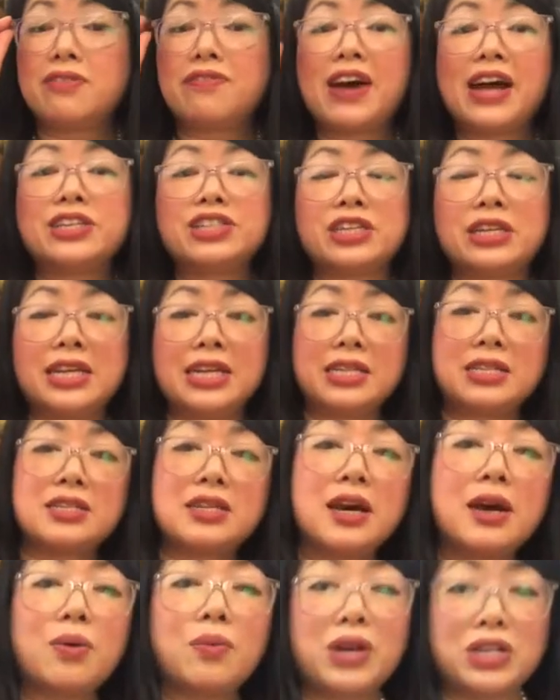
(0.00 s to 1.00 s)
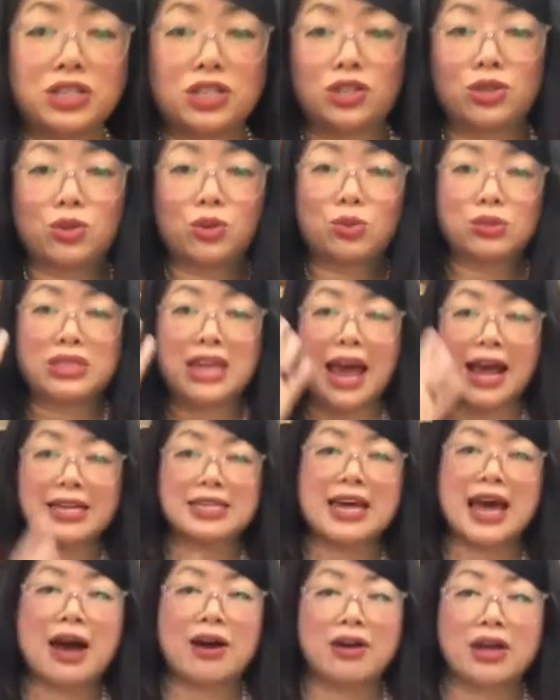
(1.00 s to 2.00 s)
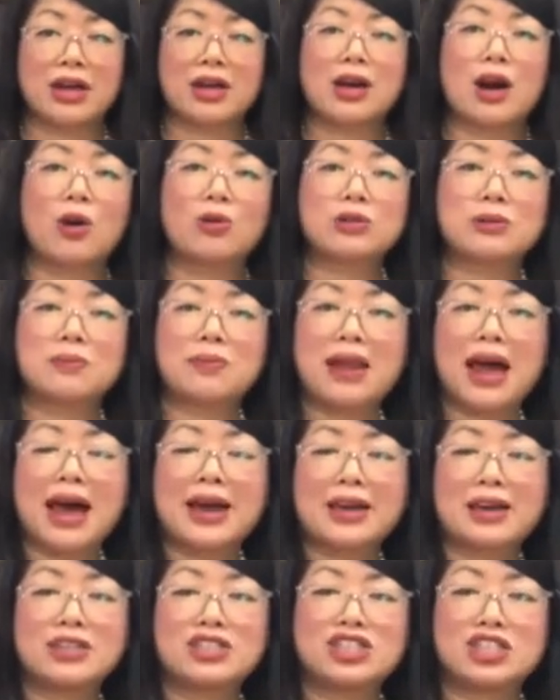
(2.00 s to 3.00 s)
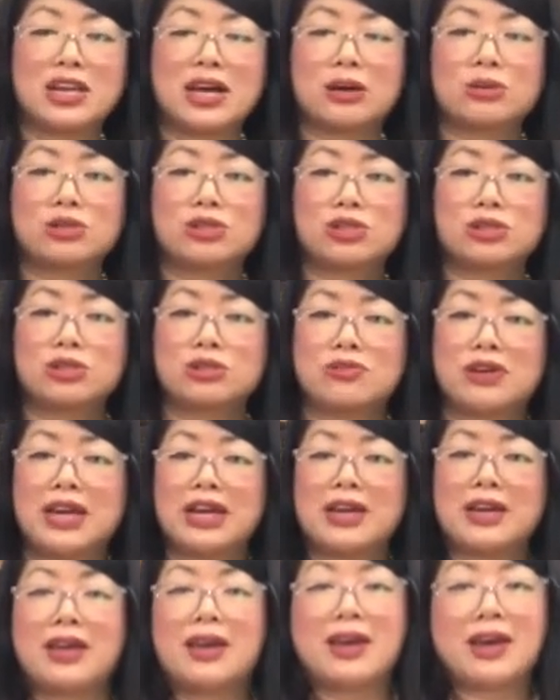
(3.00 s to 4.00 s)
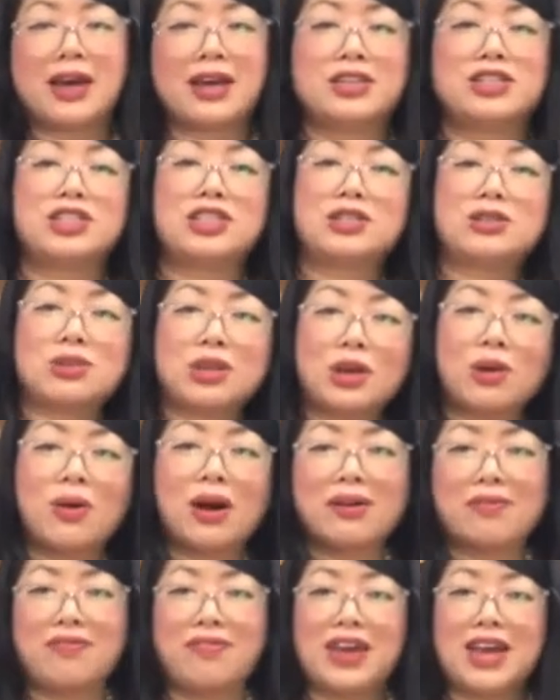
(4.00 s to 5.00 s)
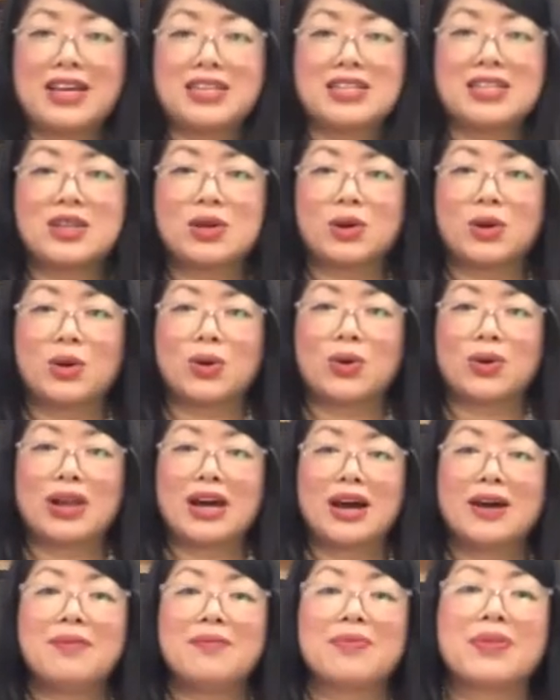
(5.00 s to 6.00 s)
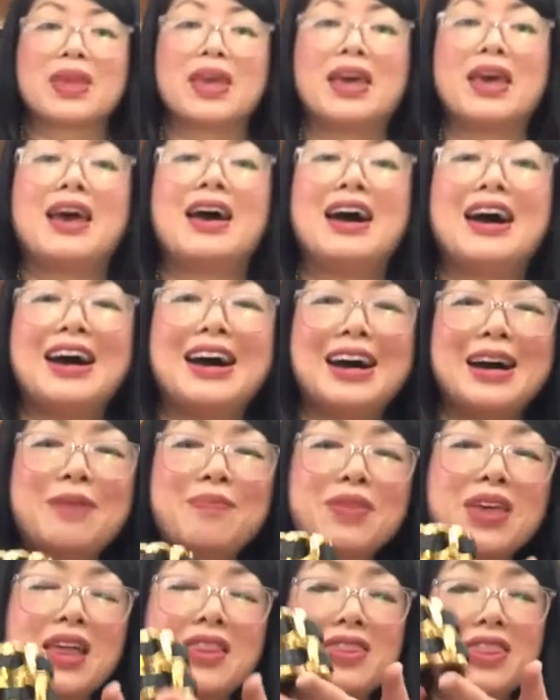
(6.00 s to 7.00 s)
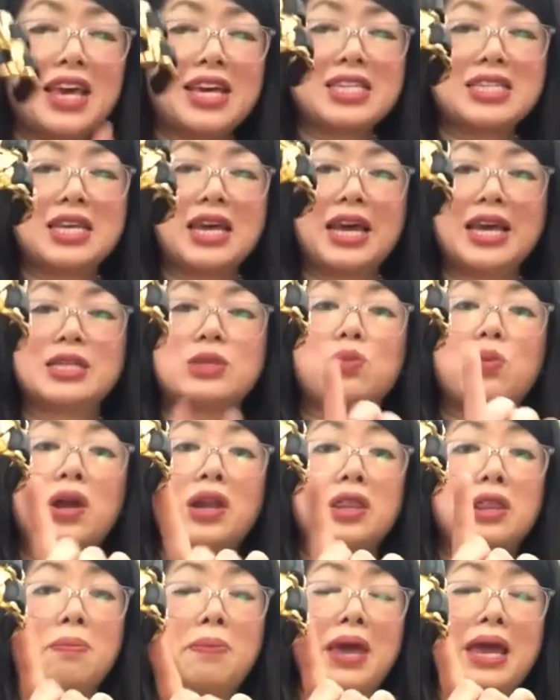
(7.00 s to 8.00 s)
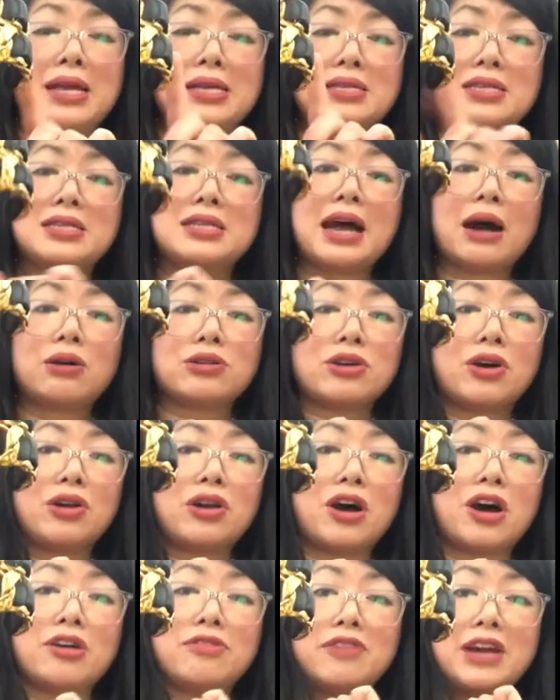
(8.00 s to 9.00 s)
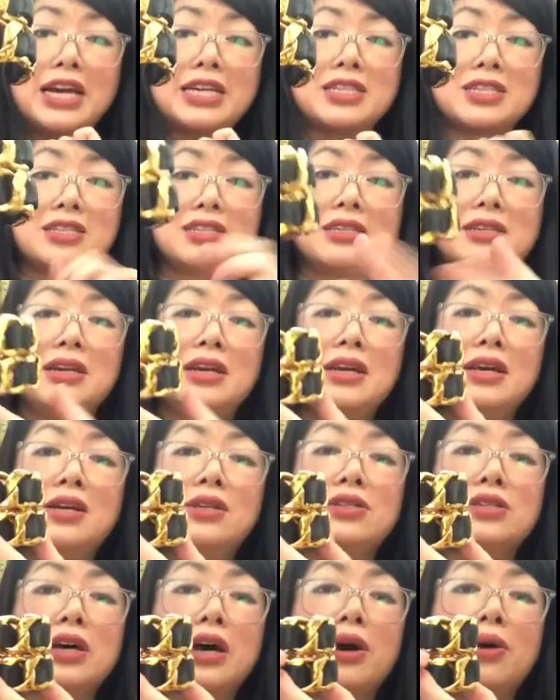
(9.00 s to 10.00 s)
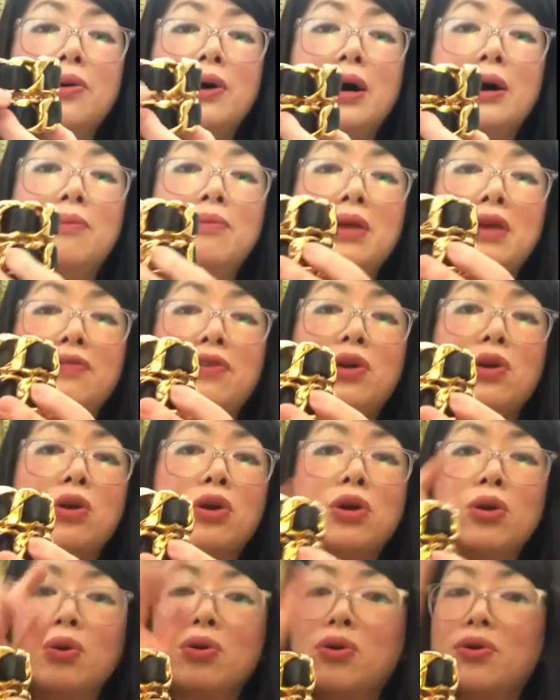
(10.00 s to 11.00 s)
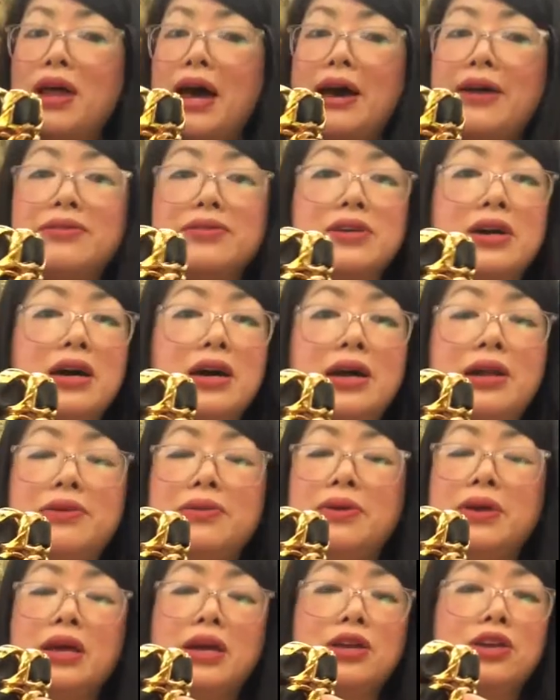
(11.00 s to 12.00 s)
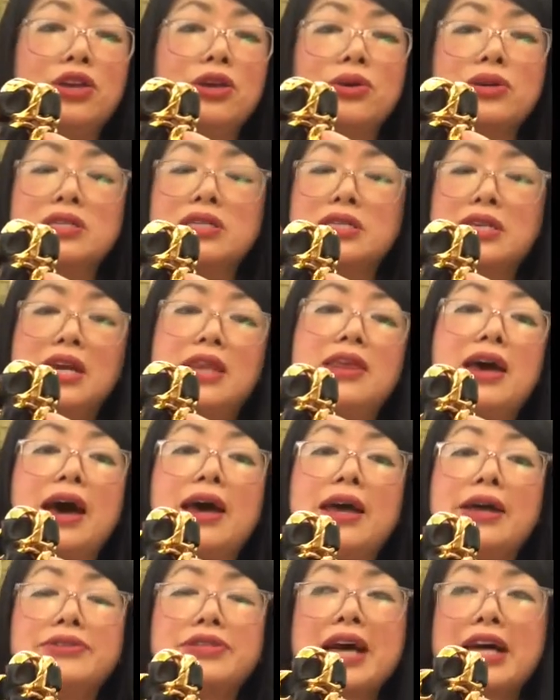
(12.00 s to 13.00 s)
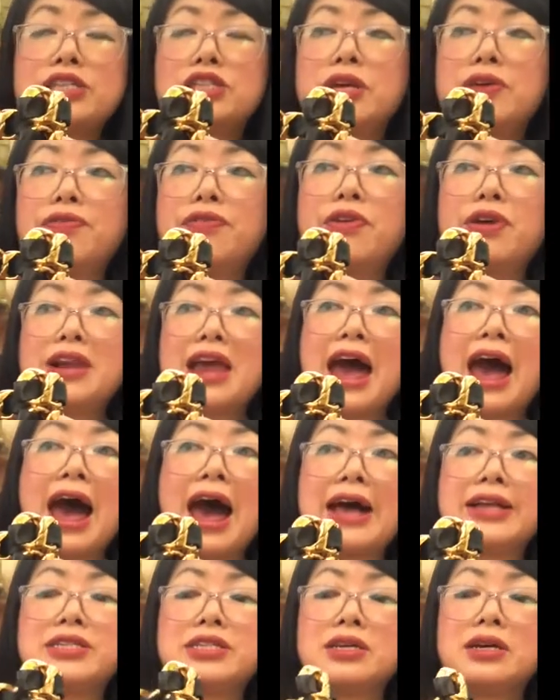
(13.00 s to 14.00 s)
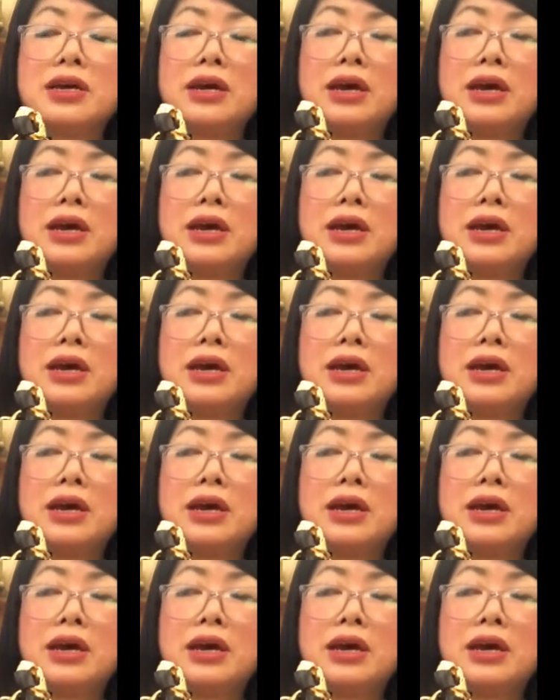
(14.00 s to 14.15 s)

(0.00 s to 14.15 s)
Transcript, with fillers: Evangelista, where she's all decked out in gold and black Chanel jewellery and she's looking quite fierce in the corner. Um, this is one of the pieces that was on her wrist. So um, if you Google that, um, you could see that it's actually for an ad